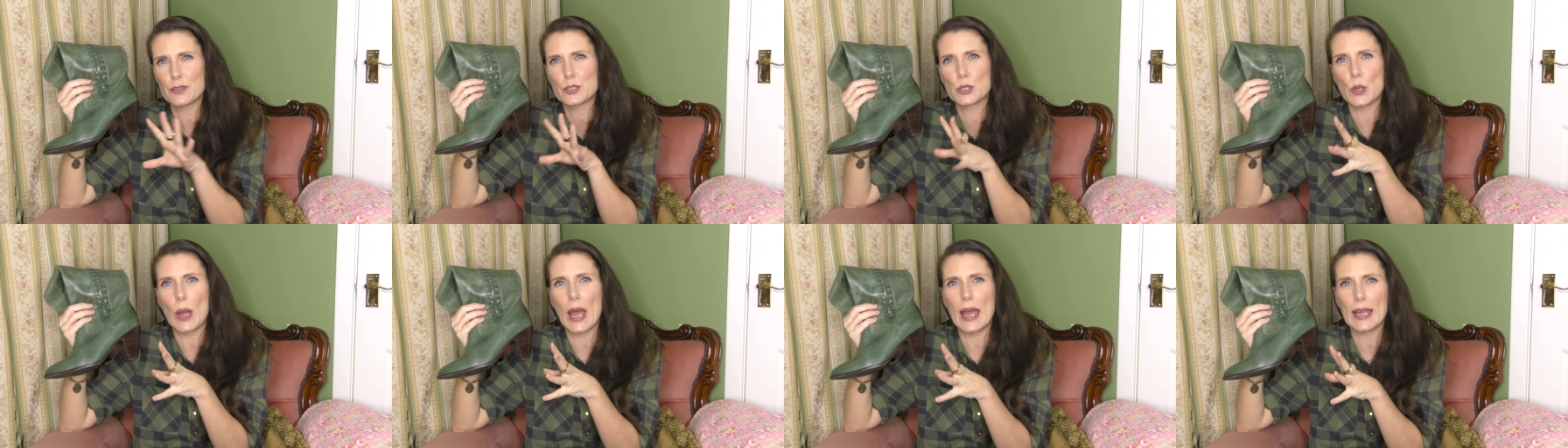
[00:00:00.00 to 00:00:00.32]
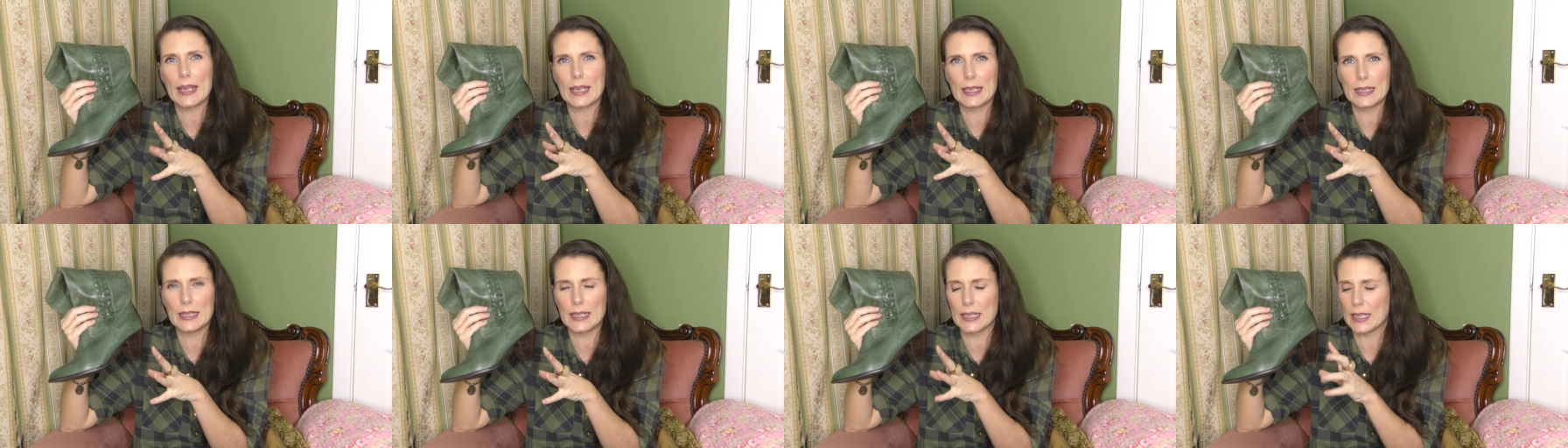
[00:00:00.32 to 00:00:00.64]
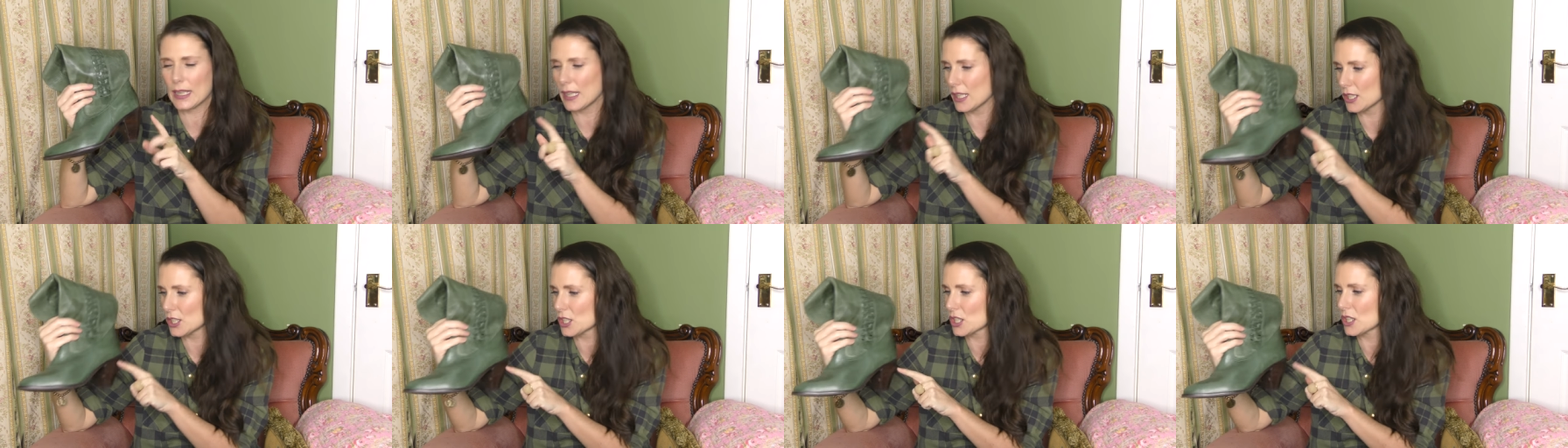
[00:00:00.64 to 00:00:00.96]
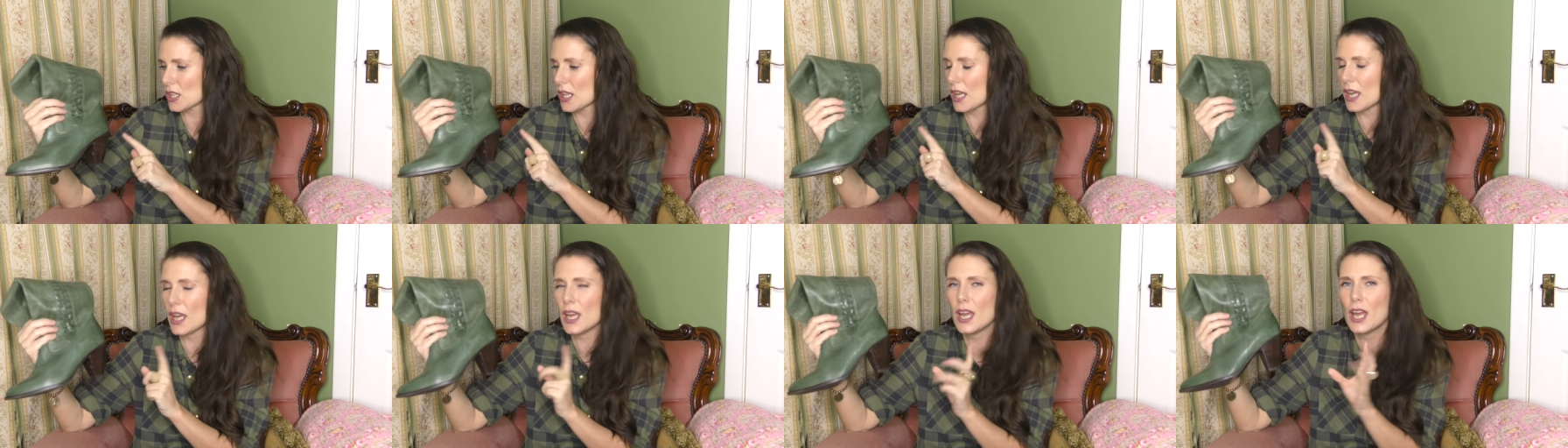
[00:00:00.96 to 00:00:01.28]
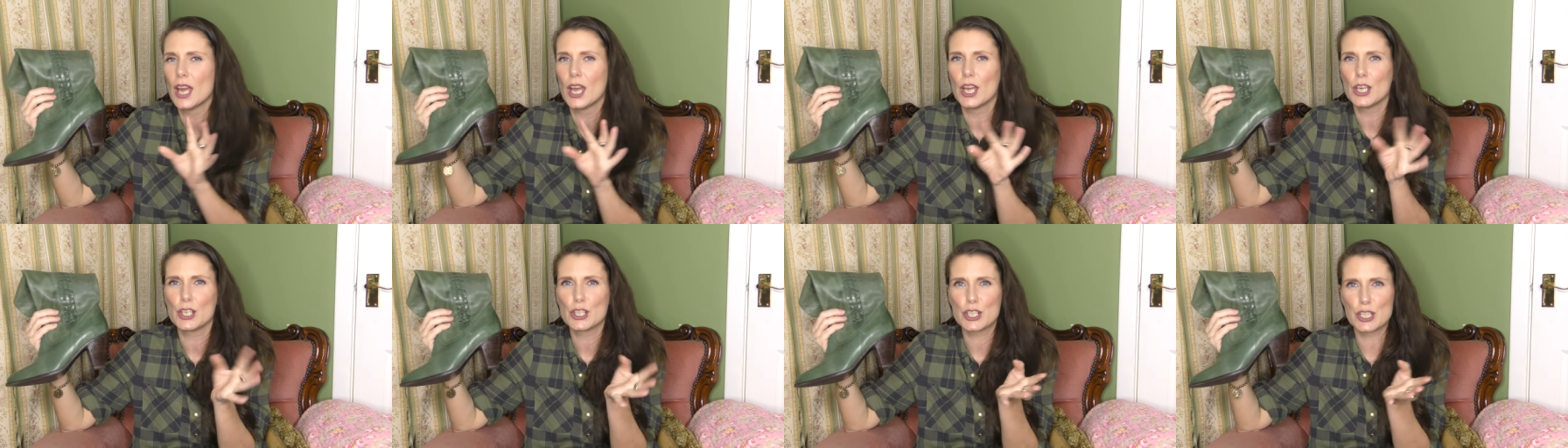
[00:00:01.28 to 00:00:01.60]
So I kind of gauged that
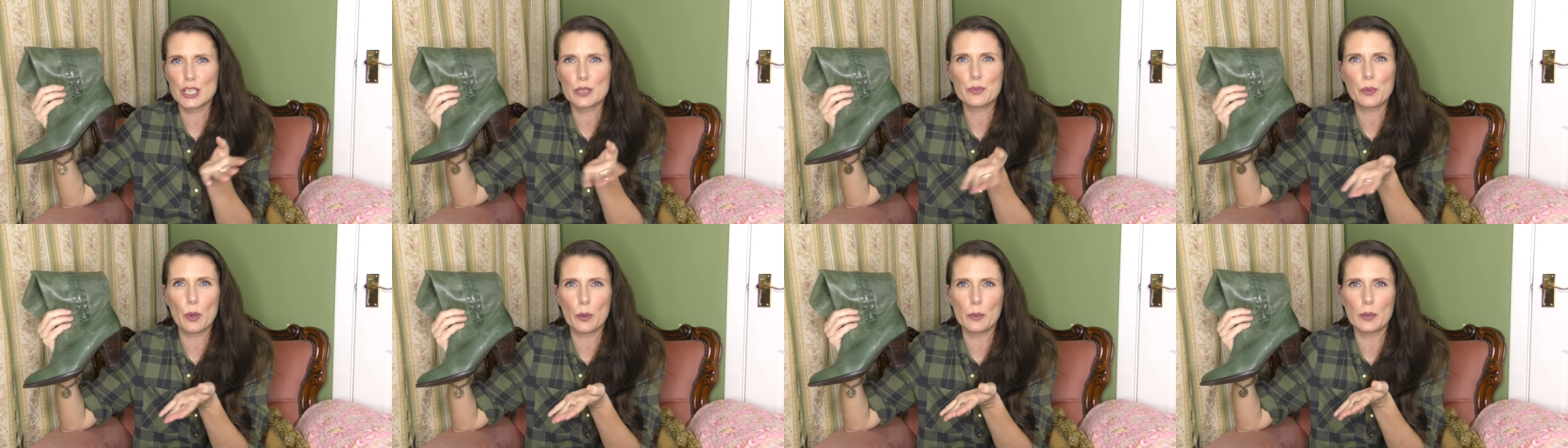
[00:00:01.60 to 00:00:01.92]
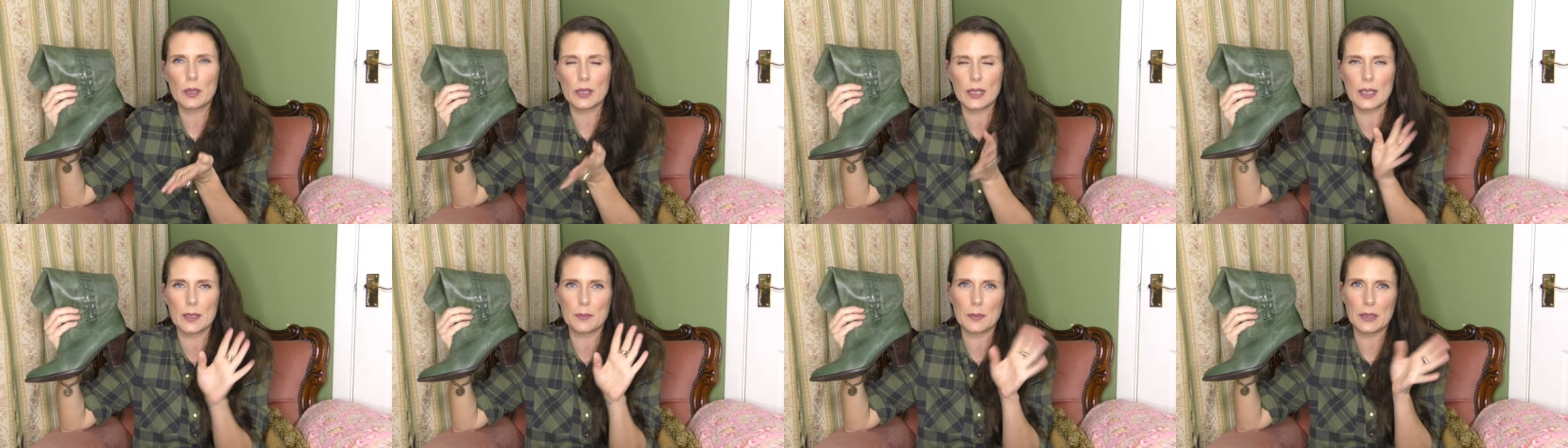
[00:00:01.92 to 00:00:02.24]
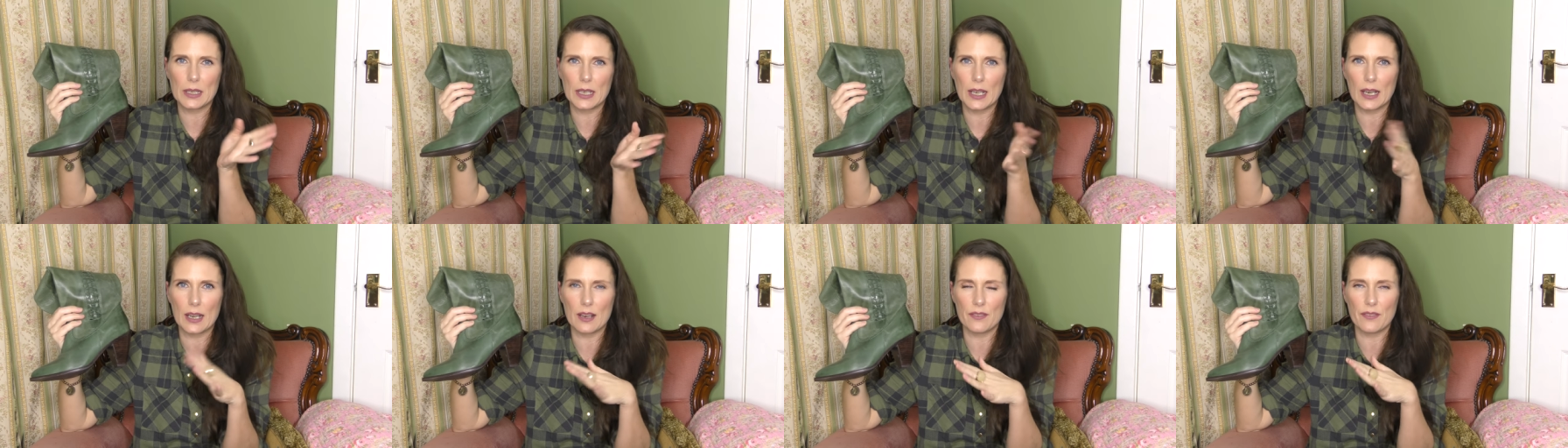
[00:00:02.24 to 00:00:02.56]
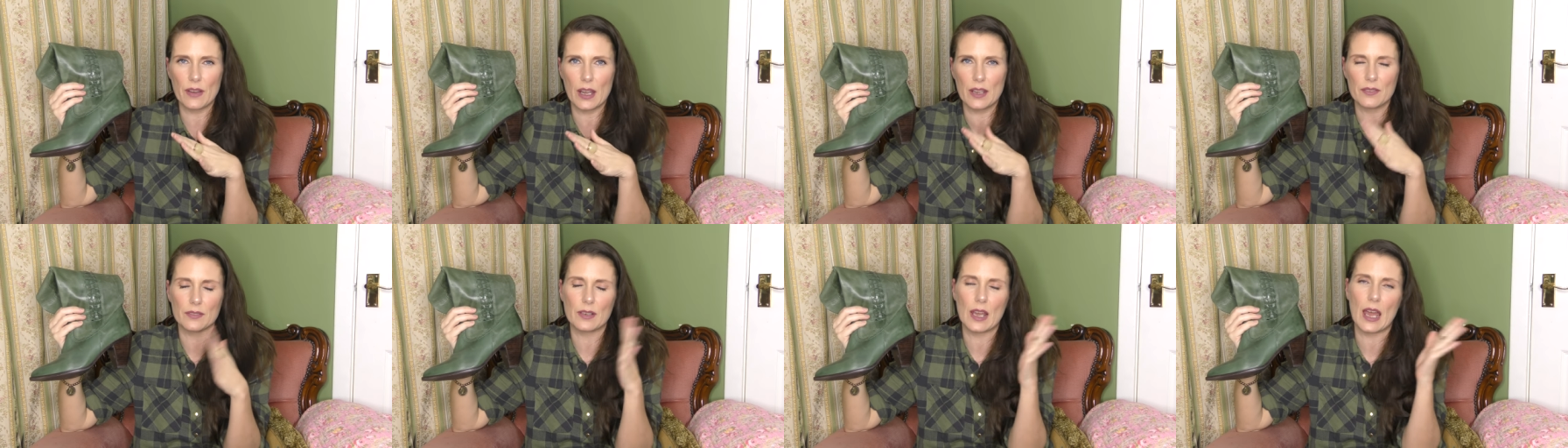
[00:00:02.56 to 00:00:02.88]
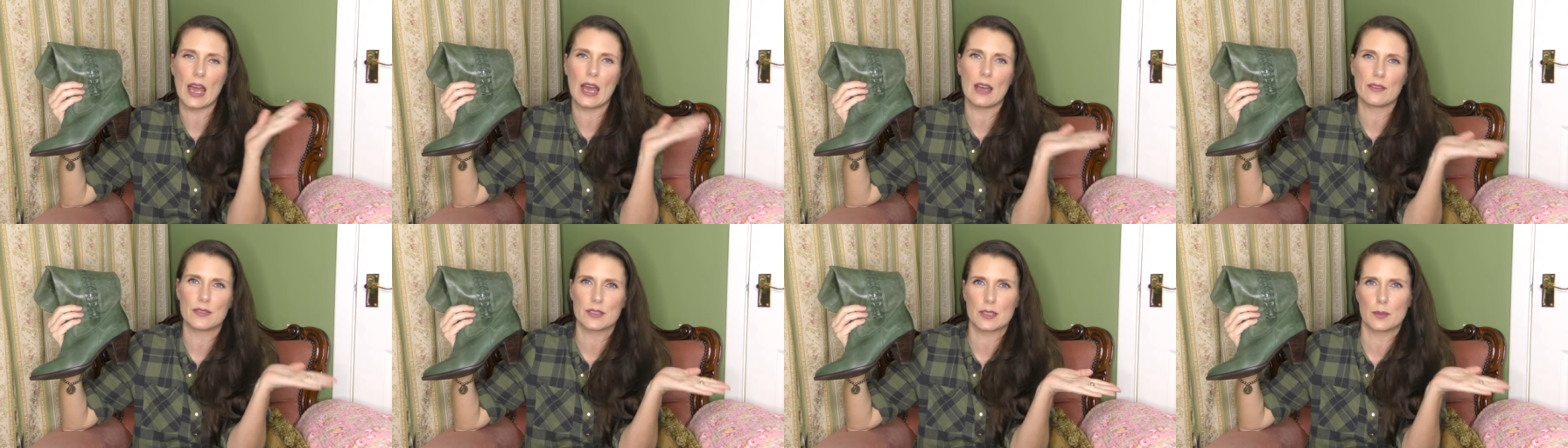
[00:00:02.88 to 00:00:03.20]
she's probably like me and a five and a
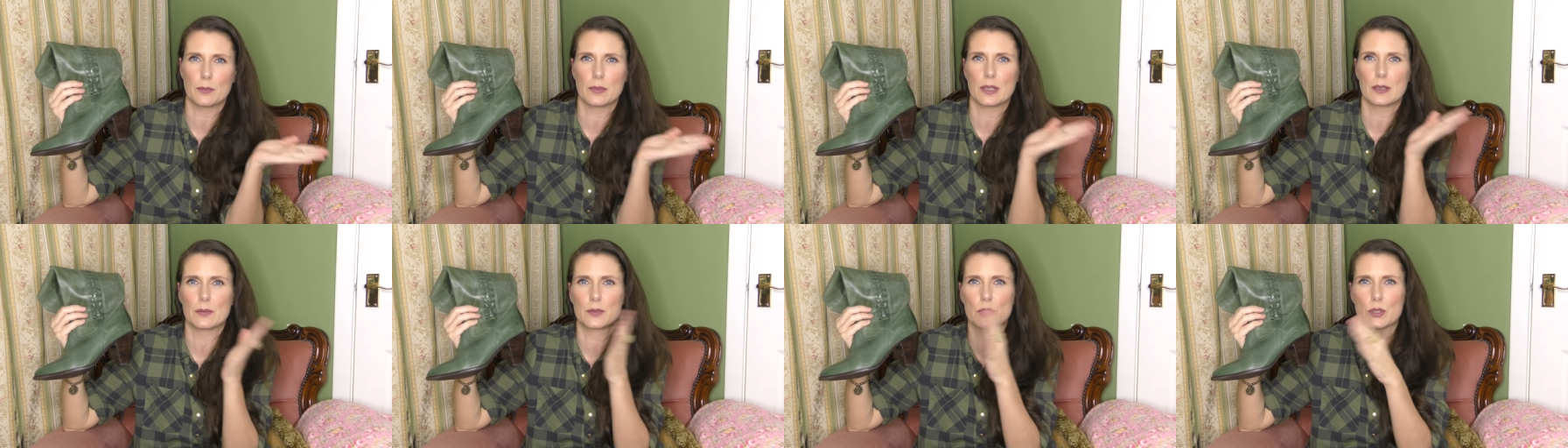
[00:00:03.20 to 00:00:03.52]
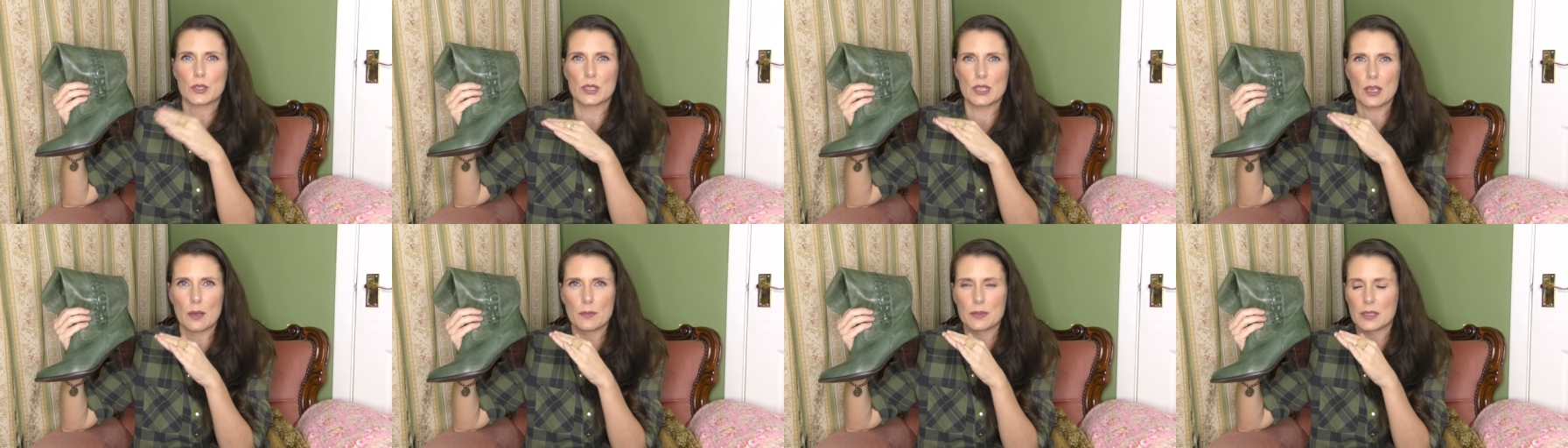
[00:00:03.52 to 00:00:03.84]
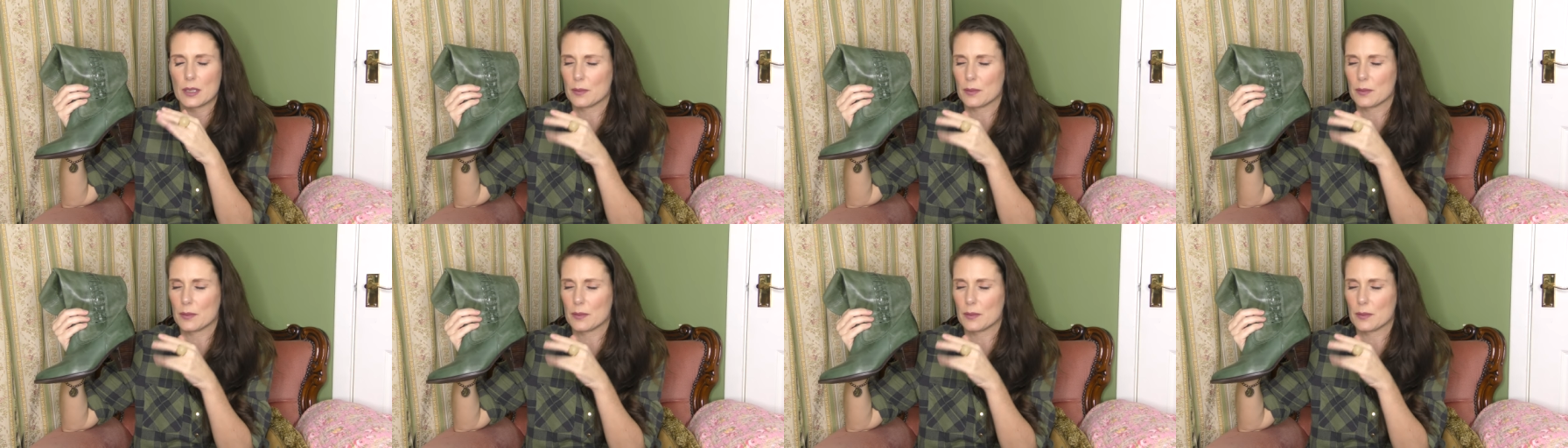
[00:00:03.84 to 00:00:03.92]
half sometimes goes up,